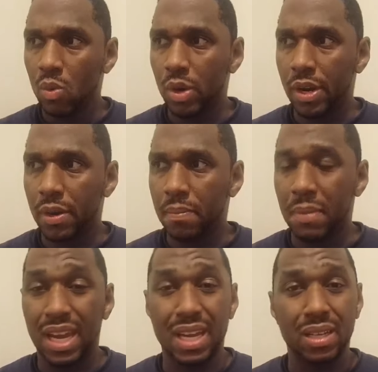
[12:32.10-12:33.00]
where
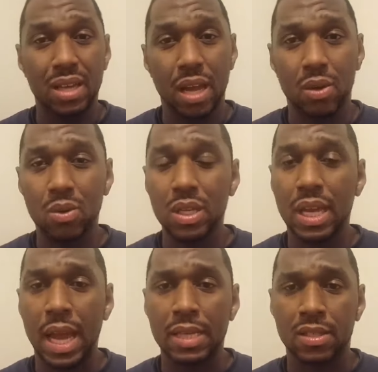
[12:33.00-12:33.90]
man not only
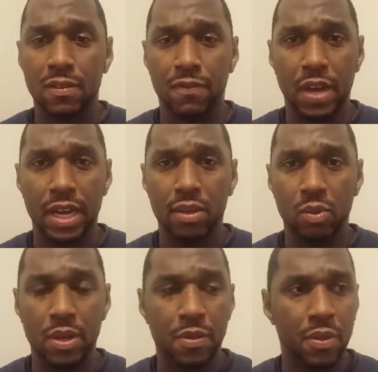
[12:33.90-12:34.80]
has to fight
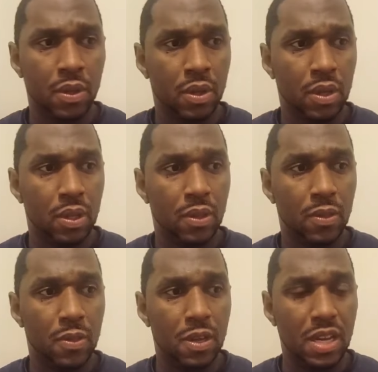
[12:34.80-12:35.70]
with
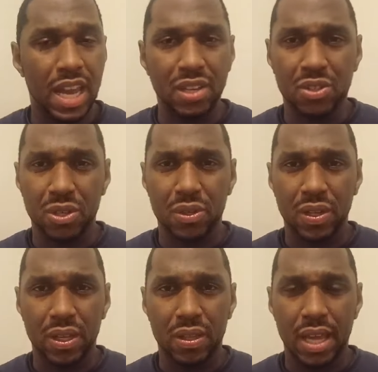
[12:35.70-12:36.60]
the nature
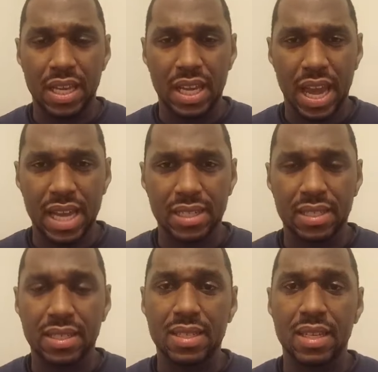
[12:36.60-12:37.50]
and that he has
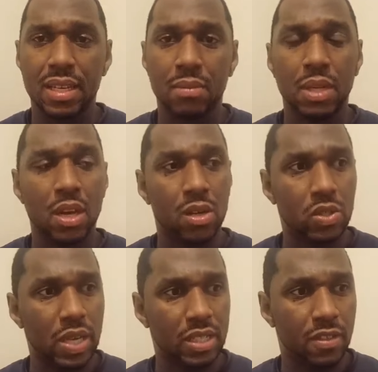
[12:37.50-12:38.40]
to sin, but he
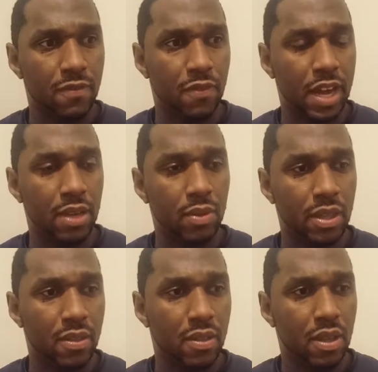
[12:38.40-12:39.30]
also has to fight
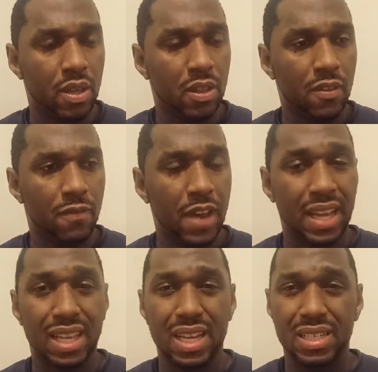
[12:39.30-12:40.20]
with the
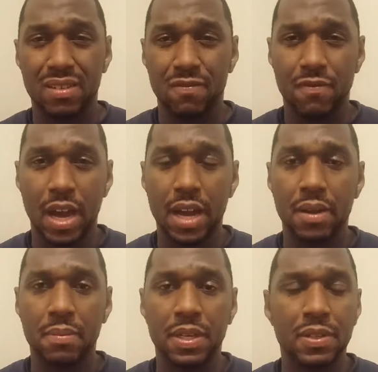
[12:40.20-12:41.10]
fact that his
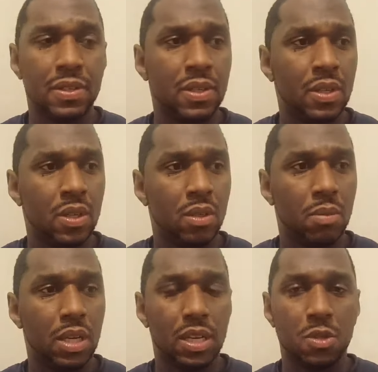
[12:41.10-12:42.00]
environment,
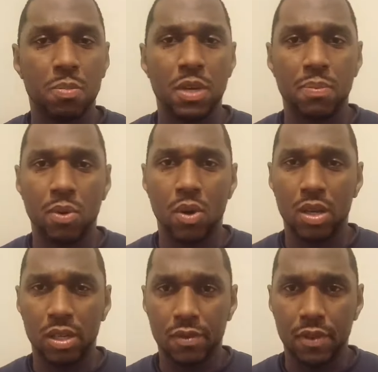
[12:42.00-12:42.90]
because people
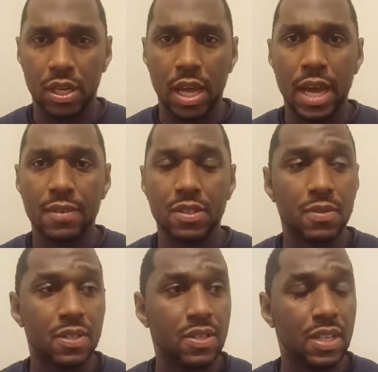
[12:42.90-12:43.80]
are living lives
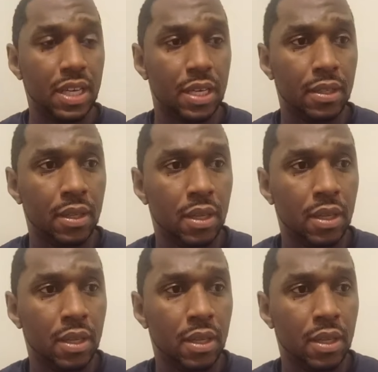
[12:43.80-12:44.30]
of sin,